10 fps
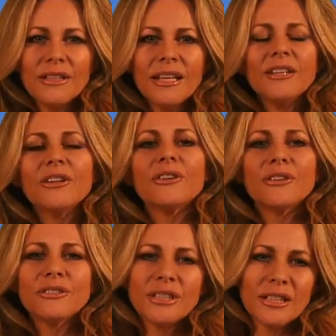inner
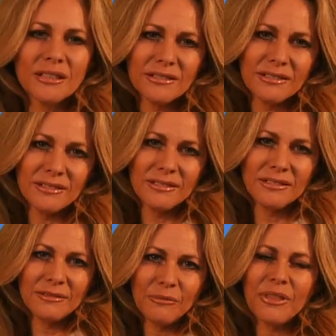urgings
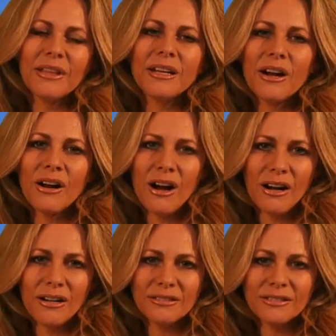within our
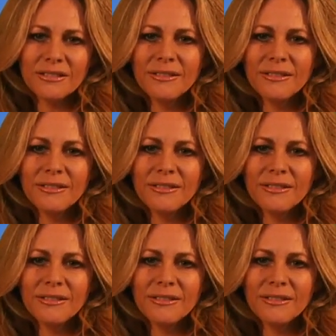hearts.